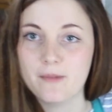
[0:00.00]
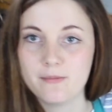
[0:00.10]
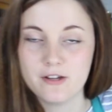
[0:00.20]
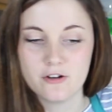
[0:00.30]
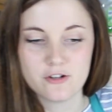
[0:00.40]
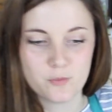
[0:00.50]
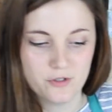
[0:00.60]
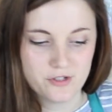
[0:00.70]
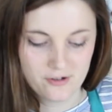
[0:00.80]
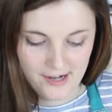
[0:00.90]
Maybe yours
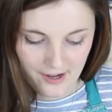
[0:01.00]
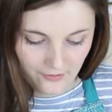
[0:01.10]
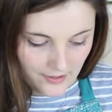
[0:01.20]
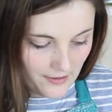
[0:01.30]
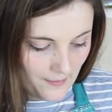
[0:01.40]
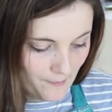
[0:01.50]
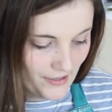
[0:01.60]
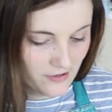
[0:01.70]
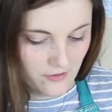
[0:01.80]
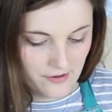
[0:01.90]
will turn out
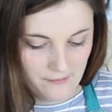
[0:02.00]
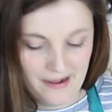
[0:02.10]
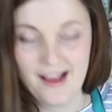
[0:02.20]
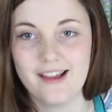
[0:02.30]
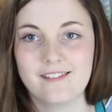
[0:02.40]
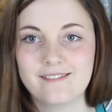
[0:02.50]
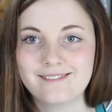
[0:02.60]
better than mine.